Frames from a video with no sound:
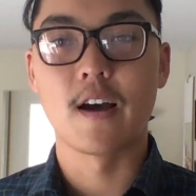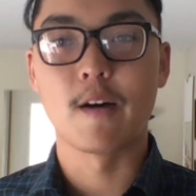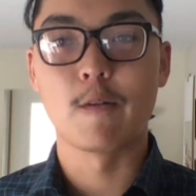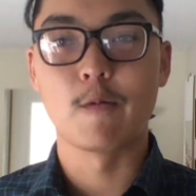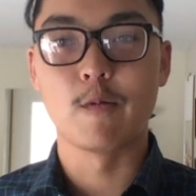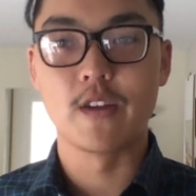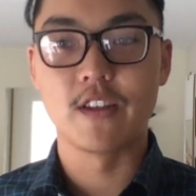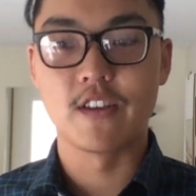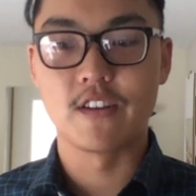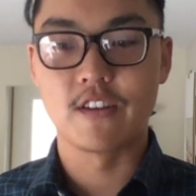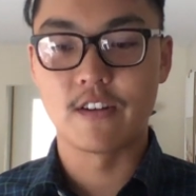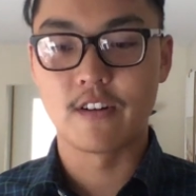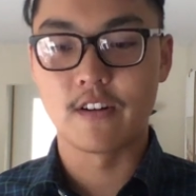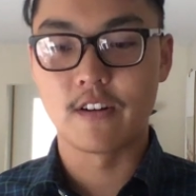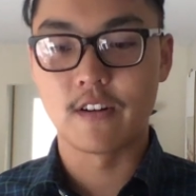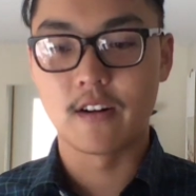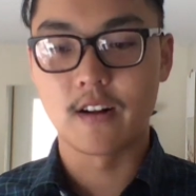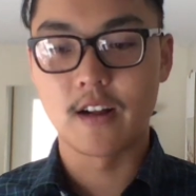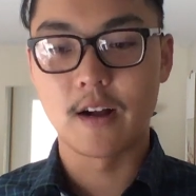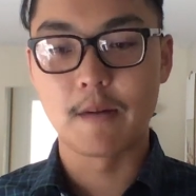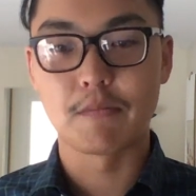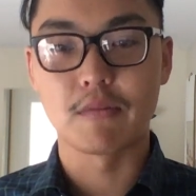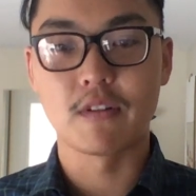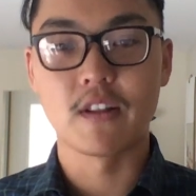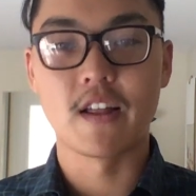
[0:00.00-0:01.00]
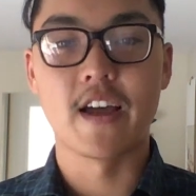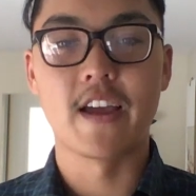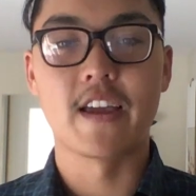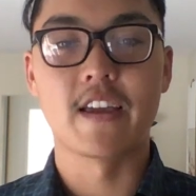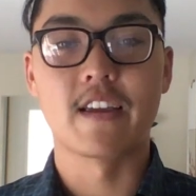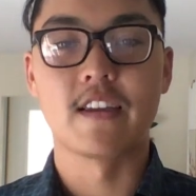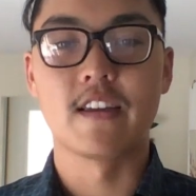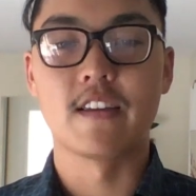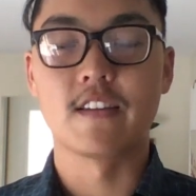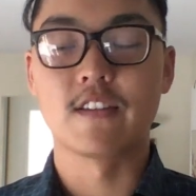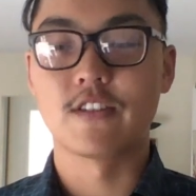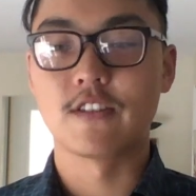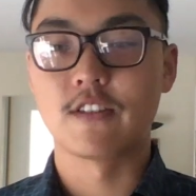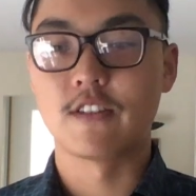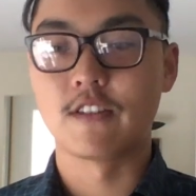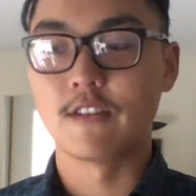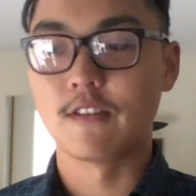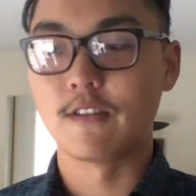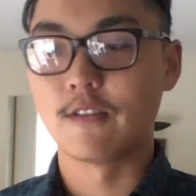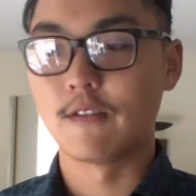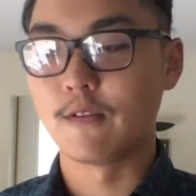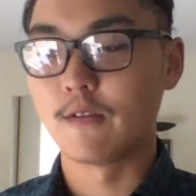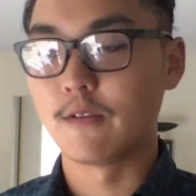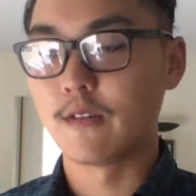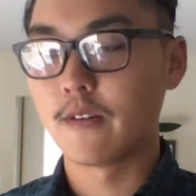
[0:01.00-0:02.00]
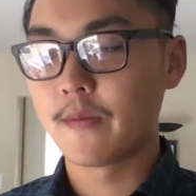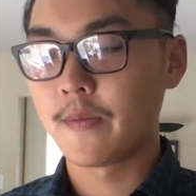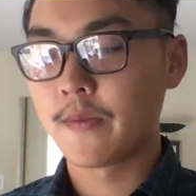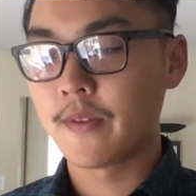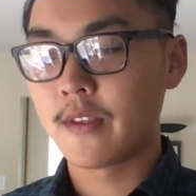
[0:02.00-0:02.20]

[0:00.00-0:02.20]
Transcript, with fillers: when you're applying it to